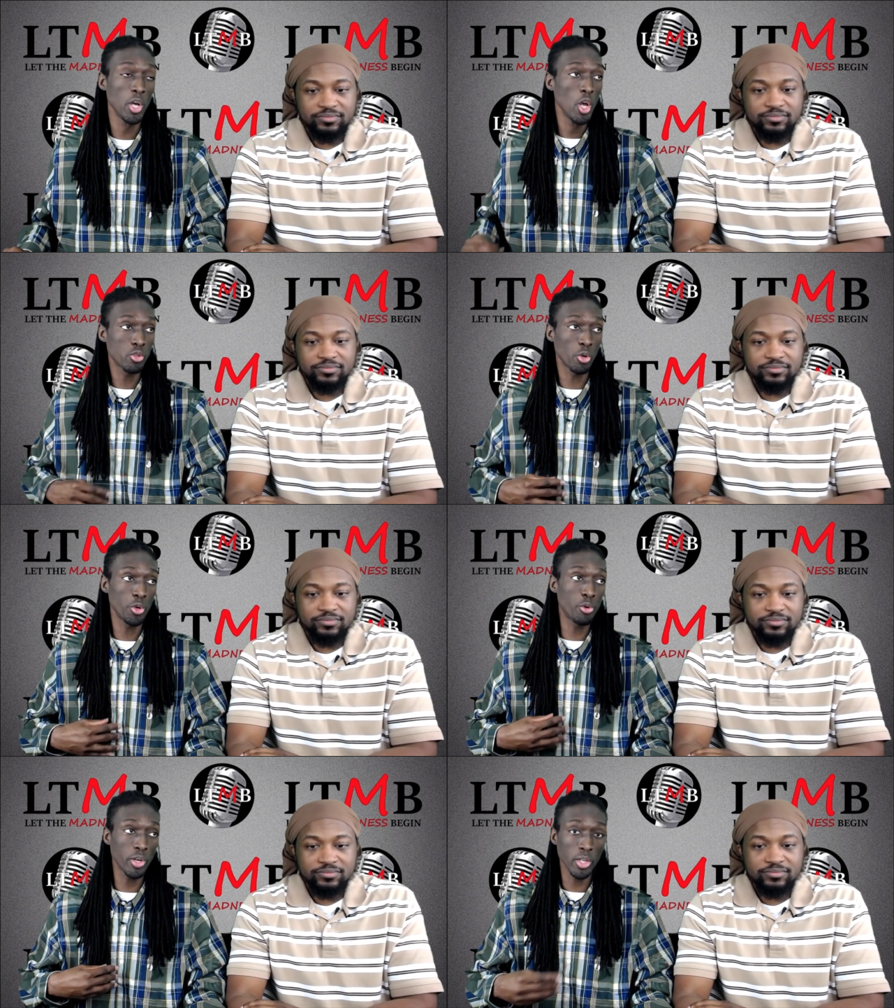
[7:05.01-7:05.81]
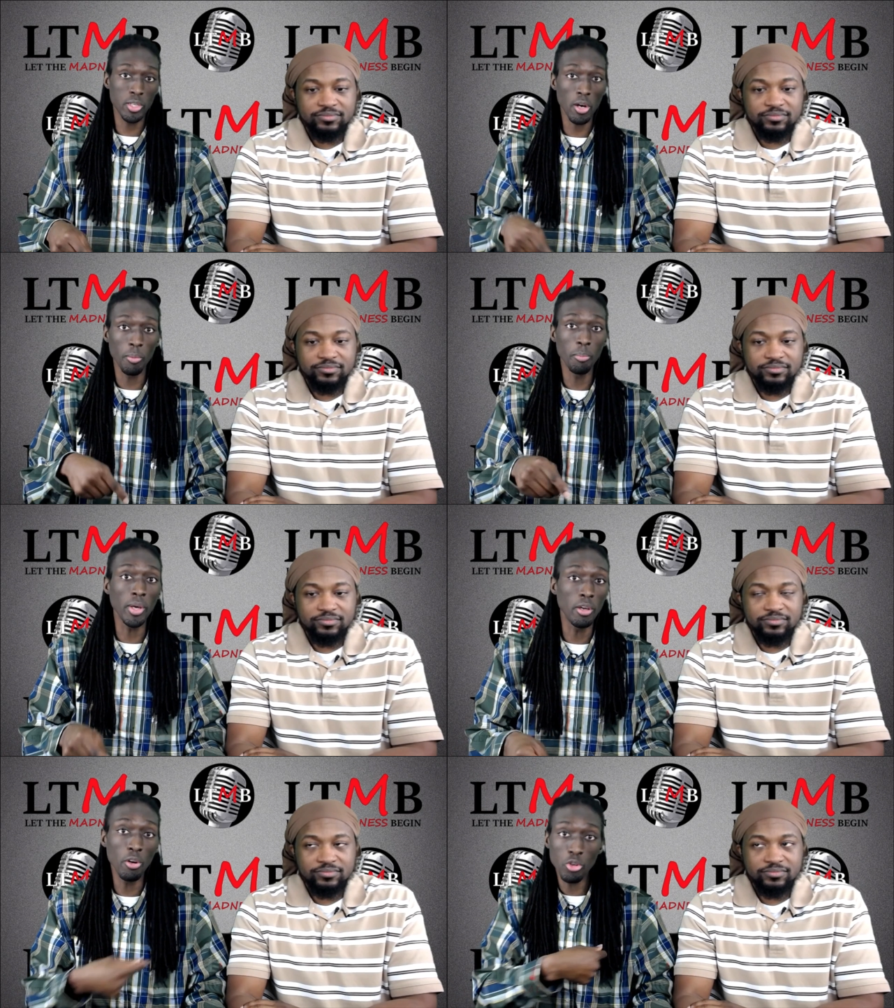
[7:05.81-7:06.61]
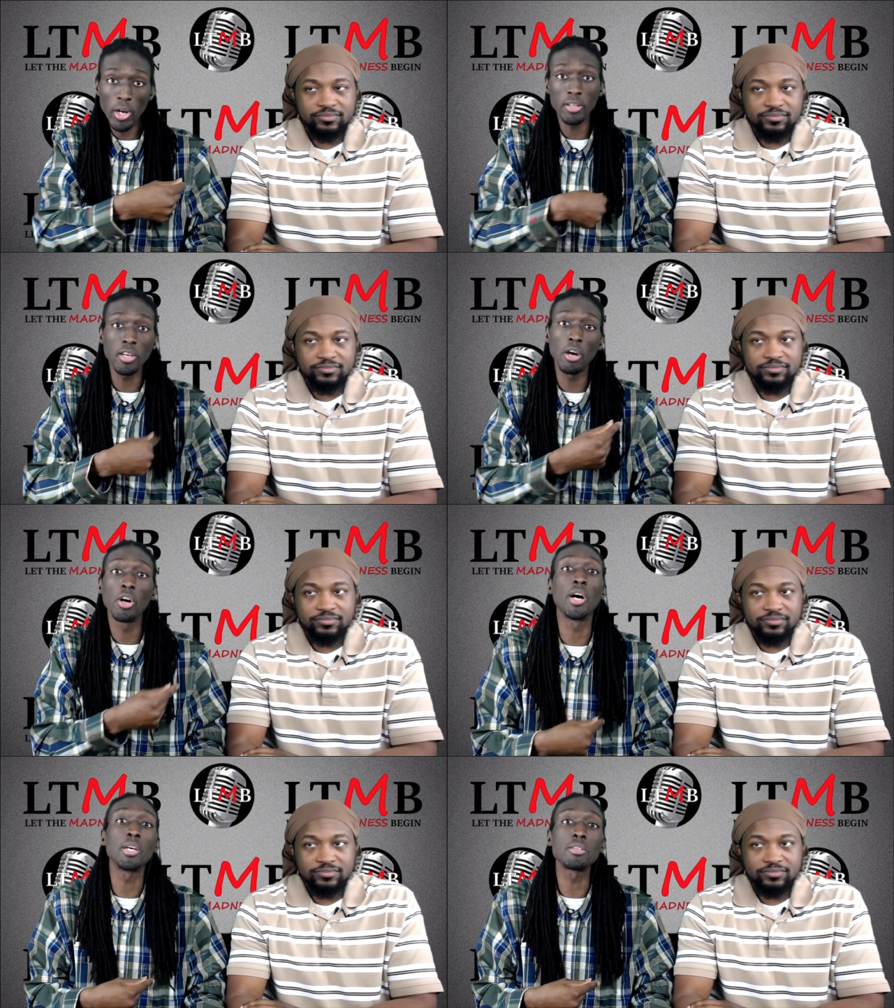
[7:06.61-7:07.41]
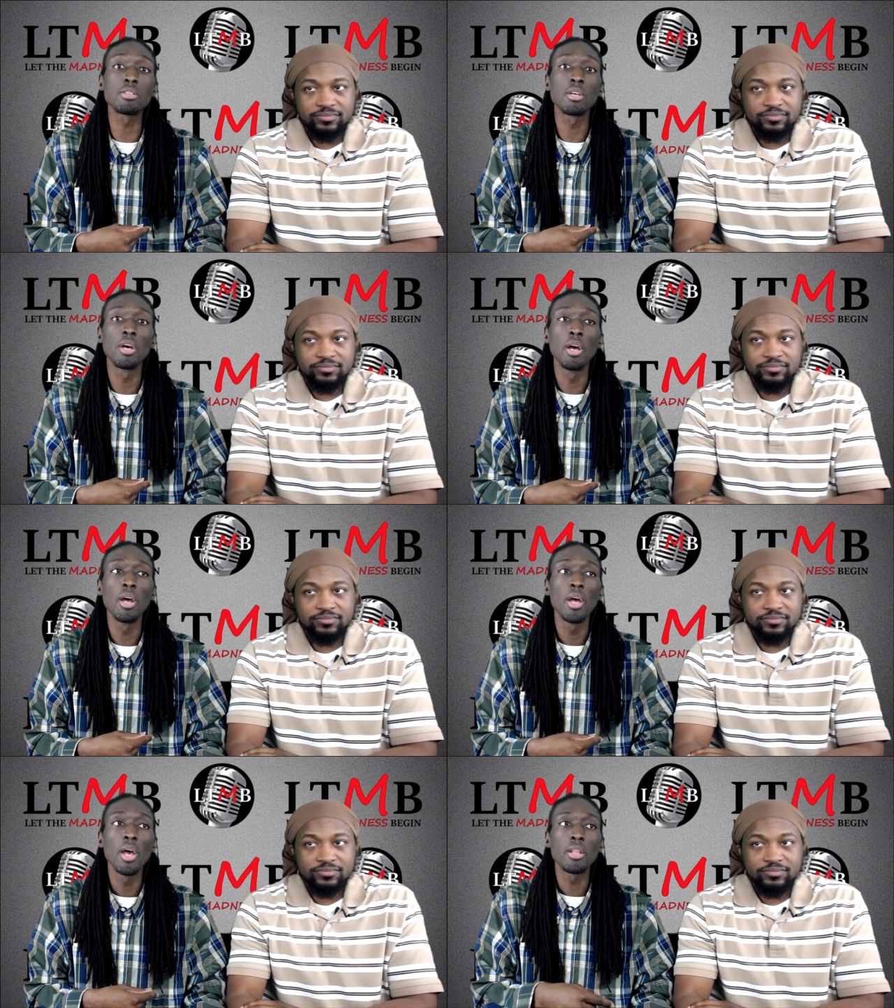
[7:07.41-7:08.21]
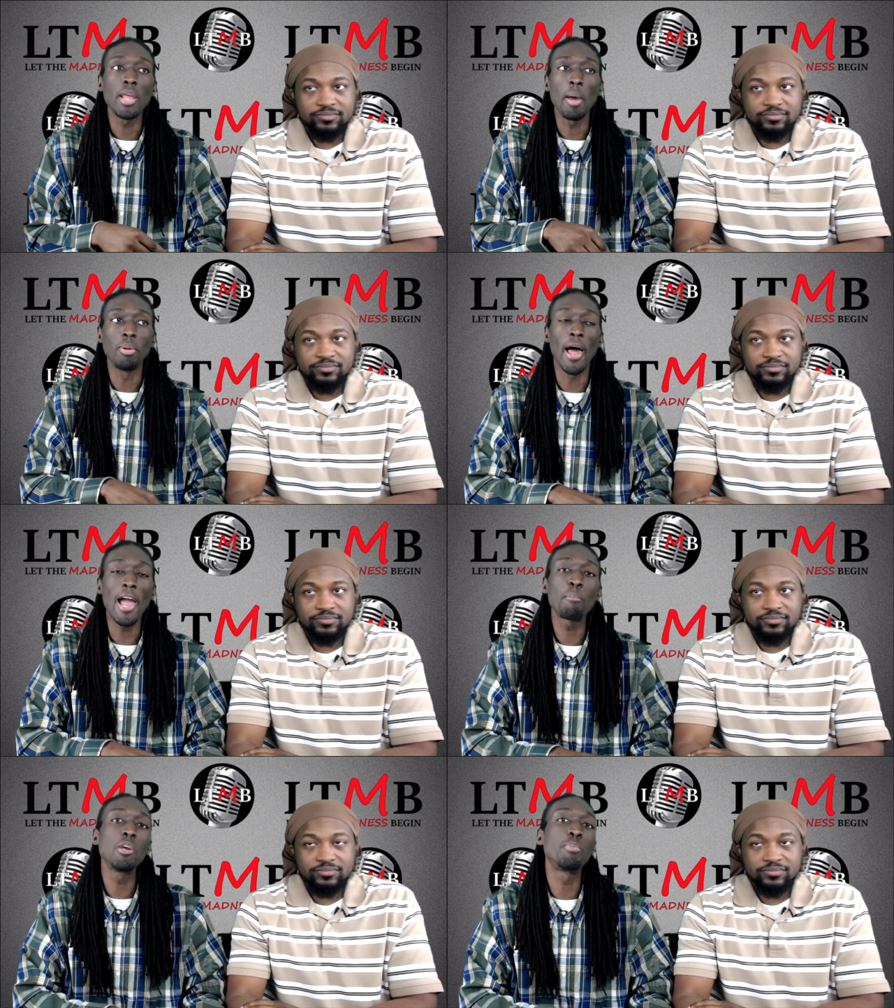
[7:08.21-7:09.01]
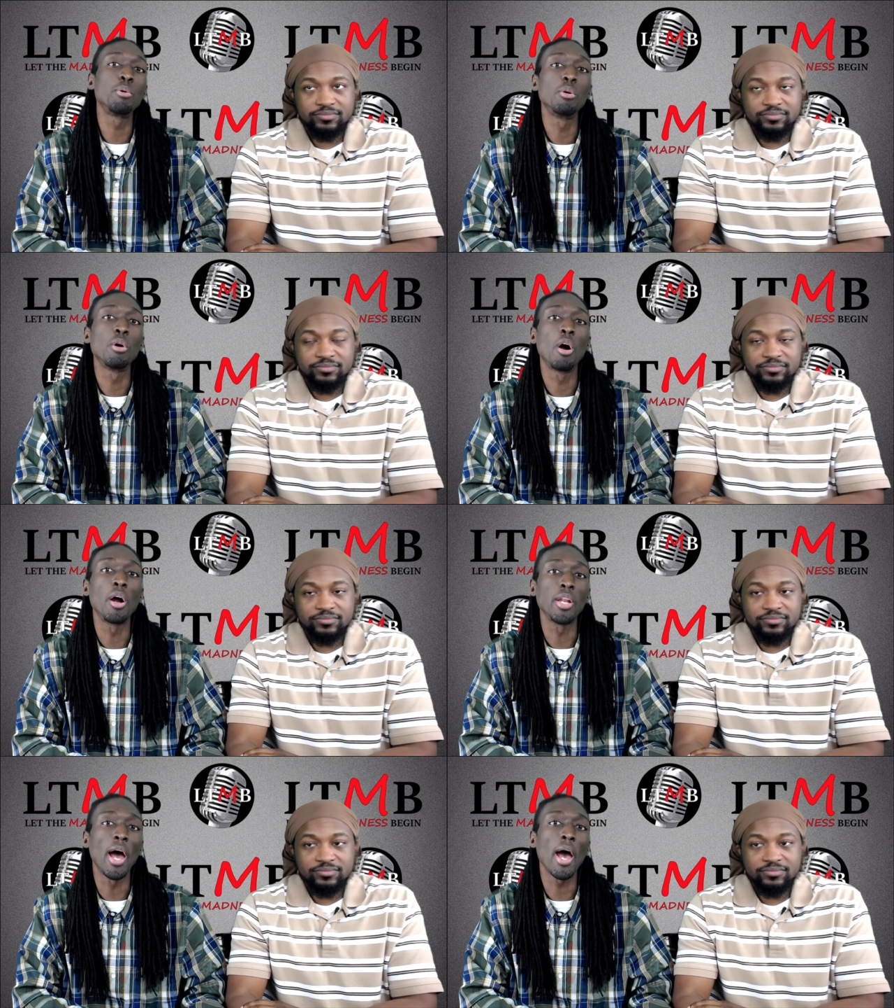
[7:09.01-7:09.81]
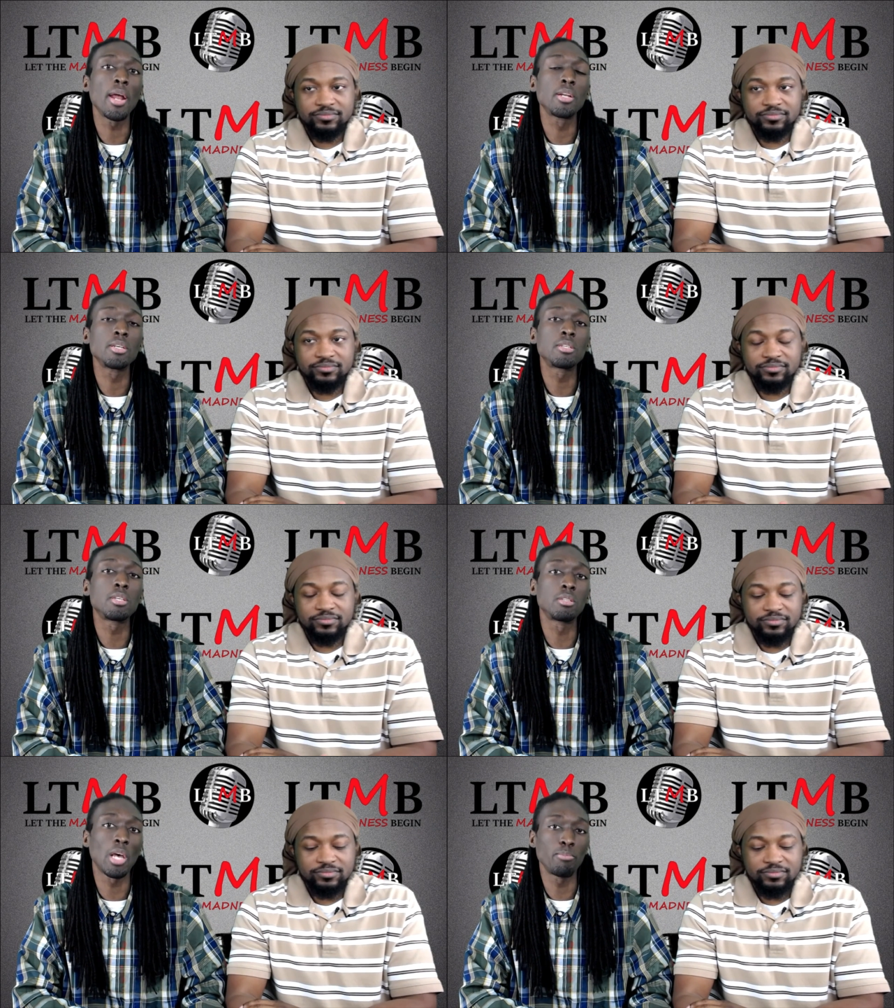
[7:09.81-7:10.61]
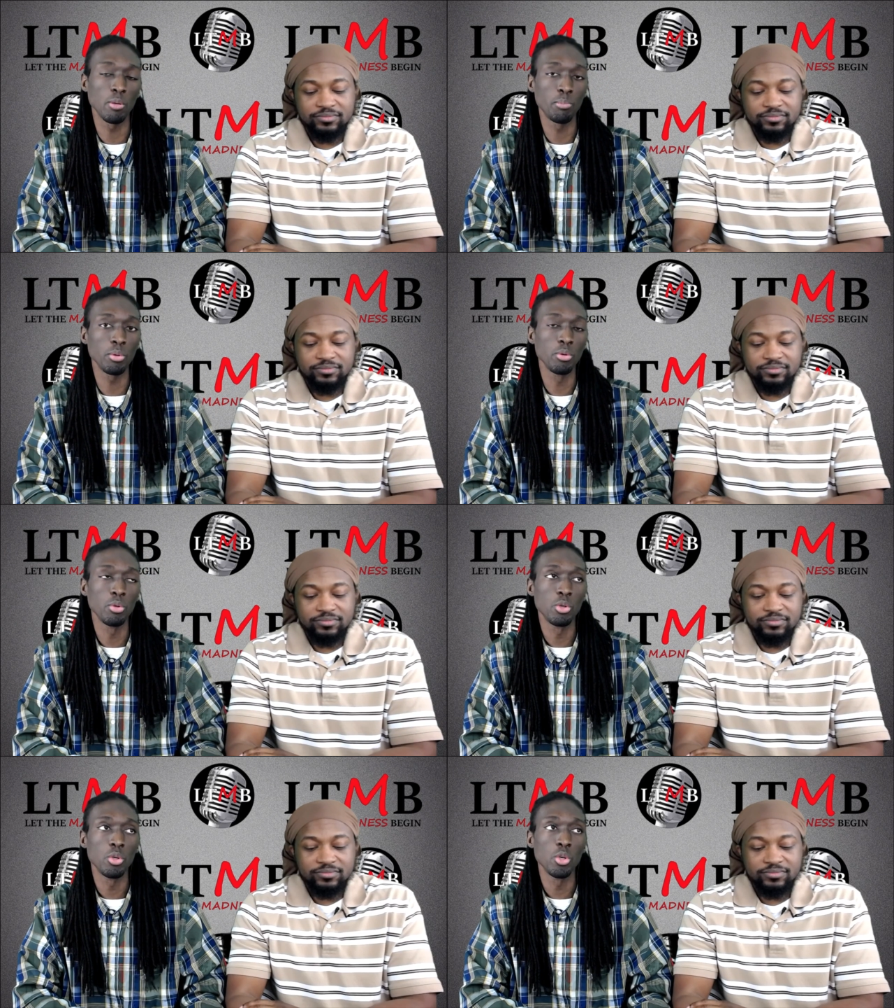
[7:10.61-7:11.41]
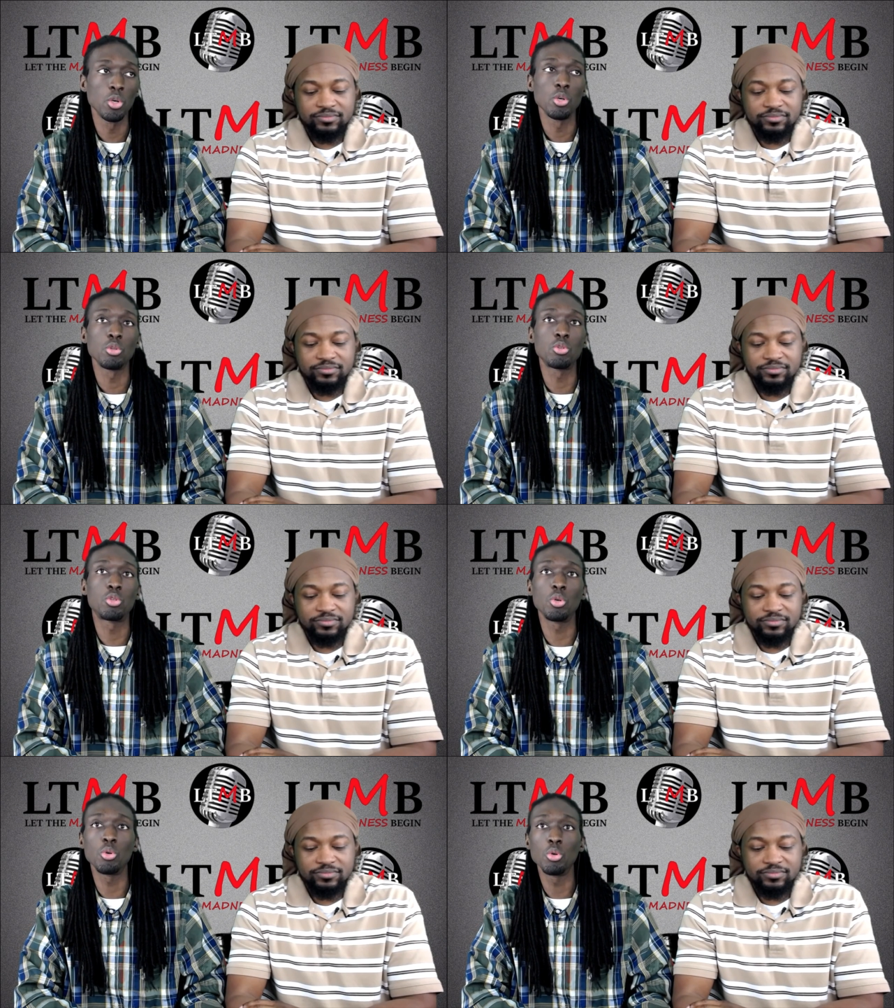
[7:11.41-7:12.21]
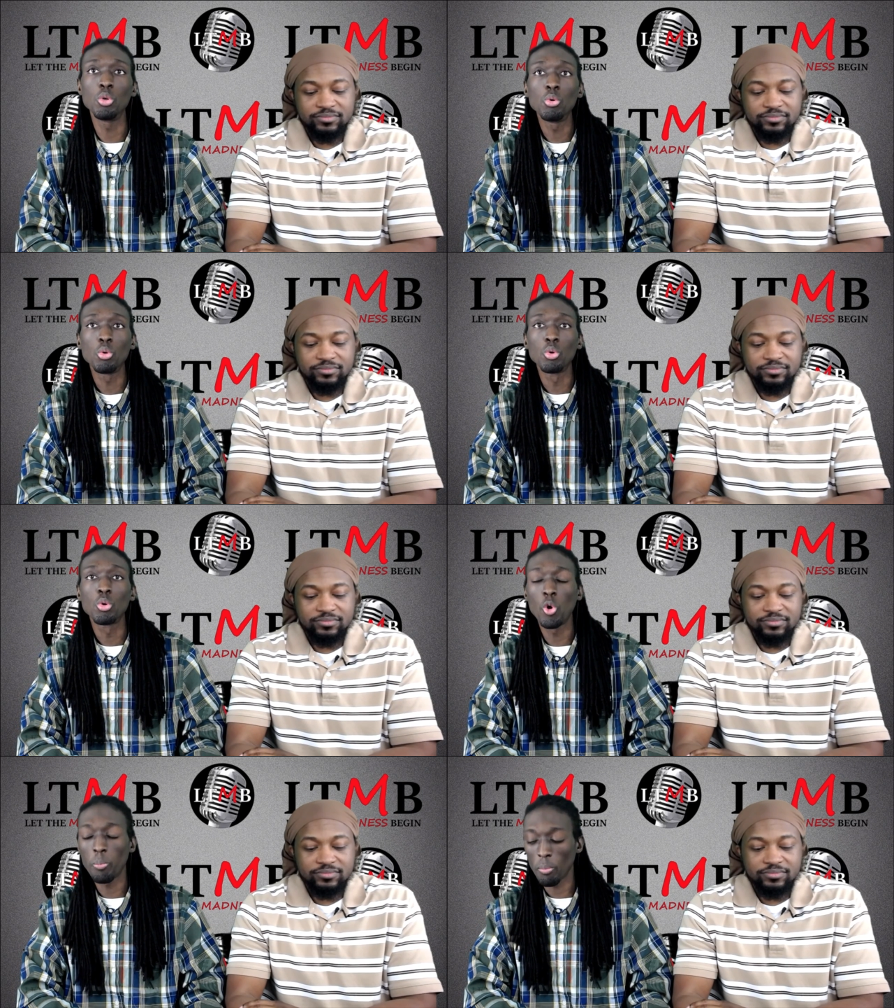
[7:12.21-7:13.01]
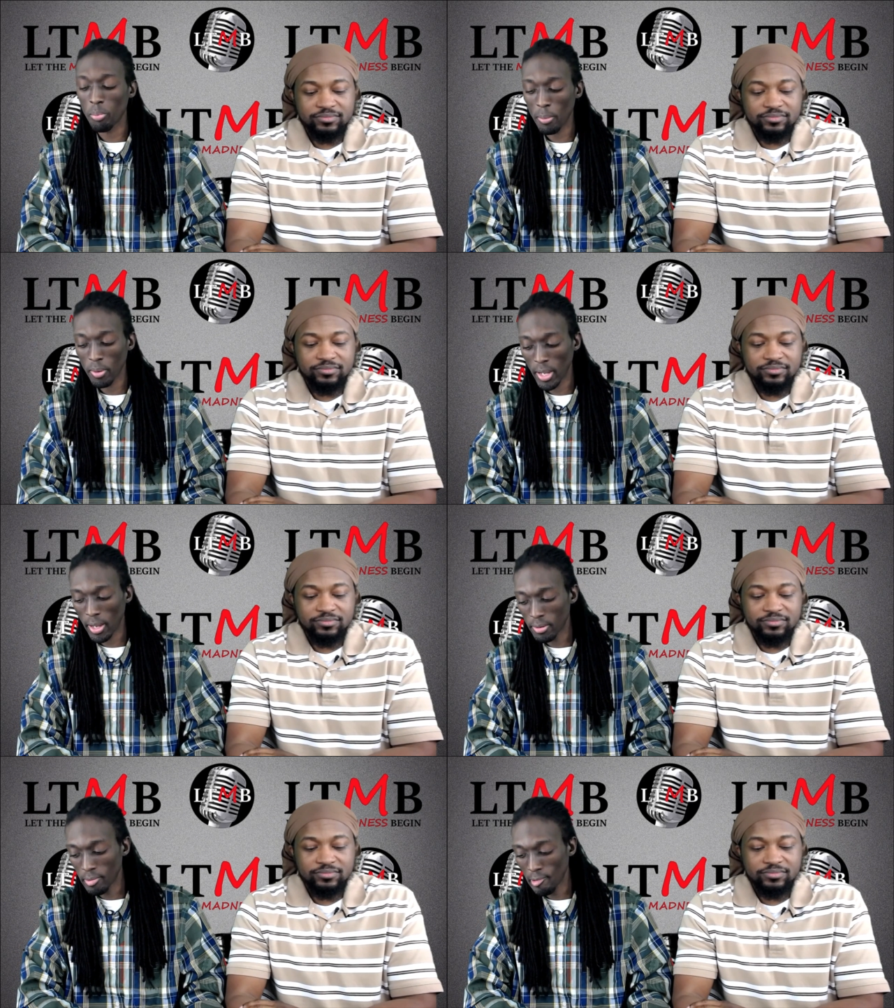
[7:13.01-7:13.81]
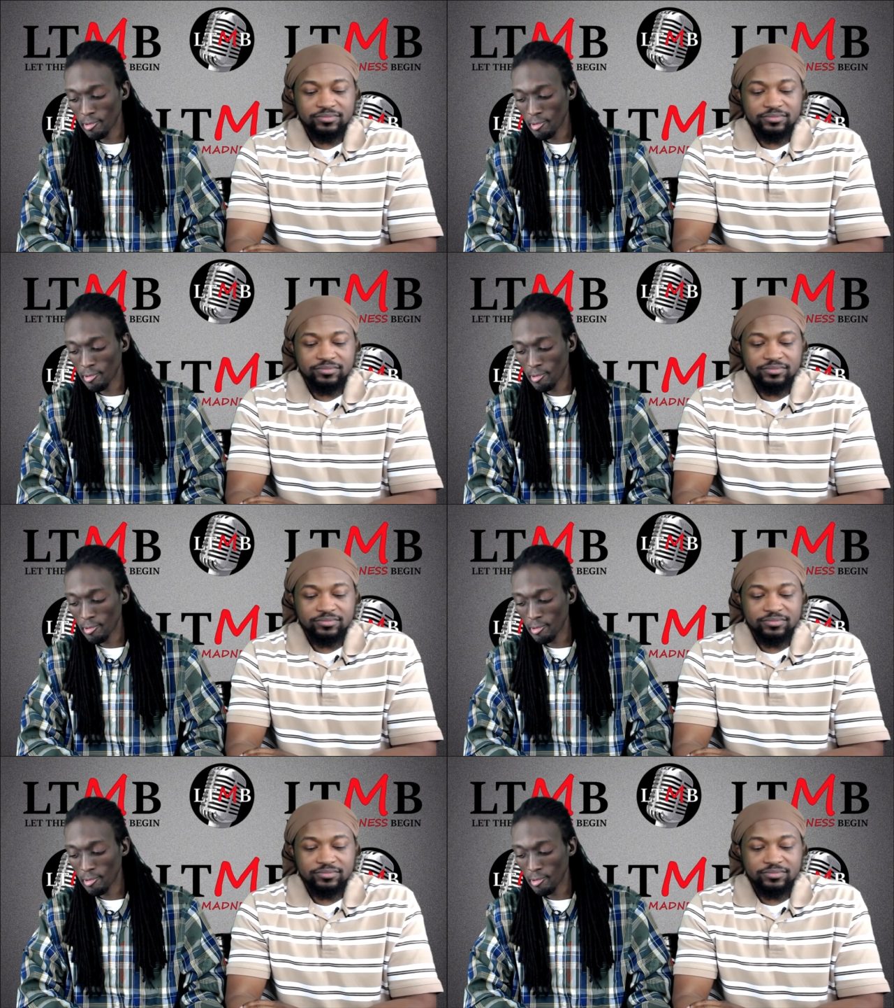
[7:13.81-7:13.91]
Speaker 1: So are you going to tell me? You're going to try to tell us that black people are not susceptible to corporate propaganda,